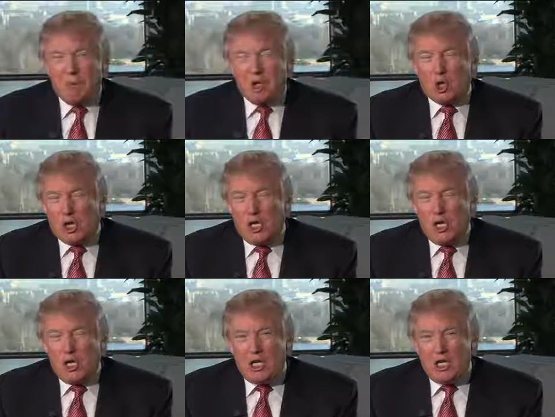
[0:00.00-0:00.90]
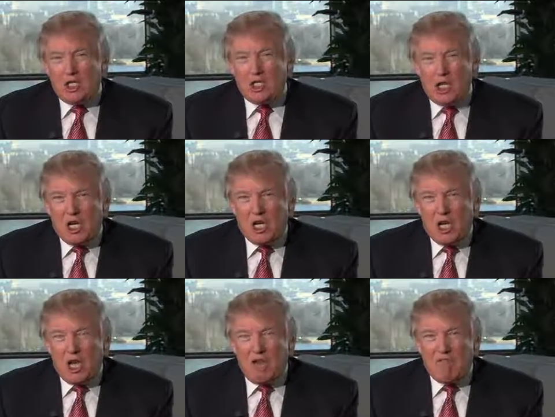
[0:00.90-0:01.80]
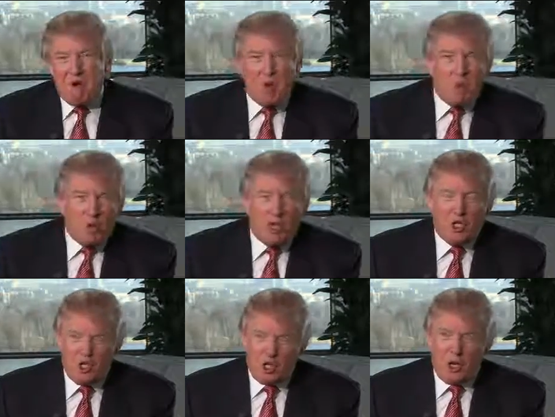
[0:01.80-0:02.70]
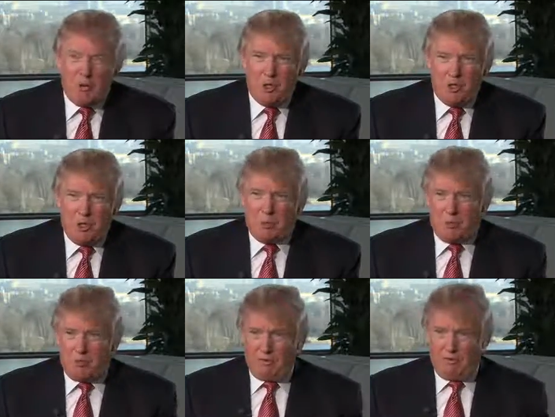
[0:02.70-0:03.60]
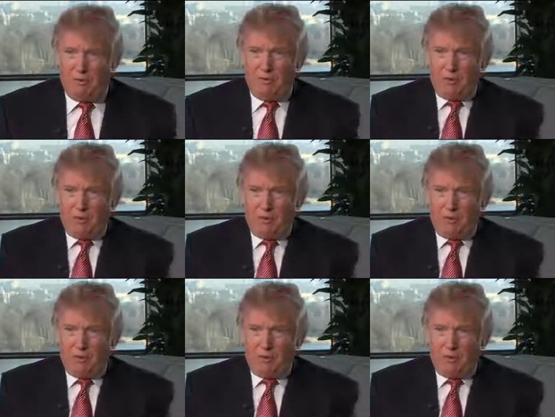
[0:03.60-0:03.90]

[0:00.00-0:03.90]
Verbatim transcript: I mean, look, he's done a very brilliant job in terms of